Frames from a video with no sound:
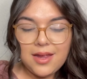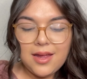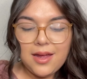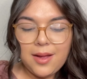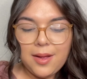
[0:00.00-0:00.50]

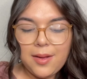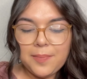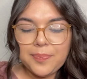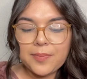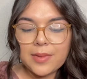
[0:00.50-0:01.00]

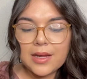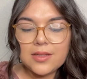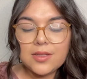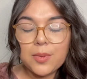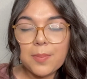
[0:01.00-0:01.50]

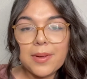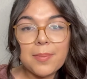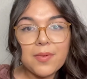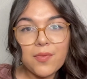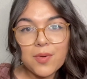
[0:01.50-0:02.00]
But
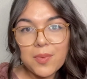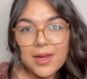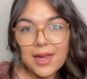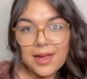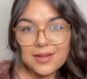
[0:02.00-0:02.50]
before we
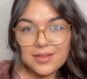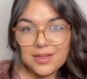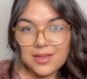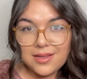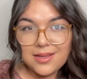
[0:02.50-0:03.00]
get to
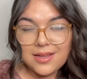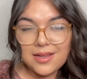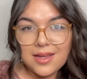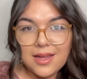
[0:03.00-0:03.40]
the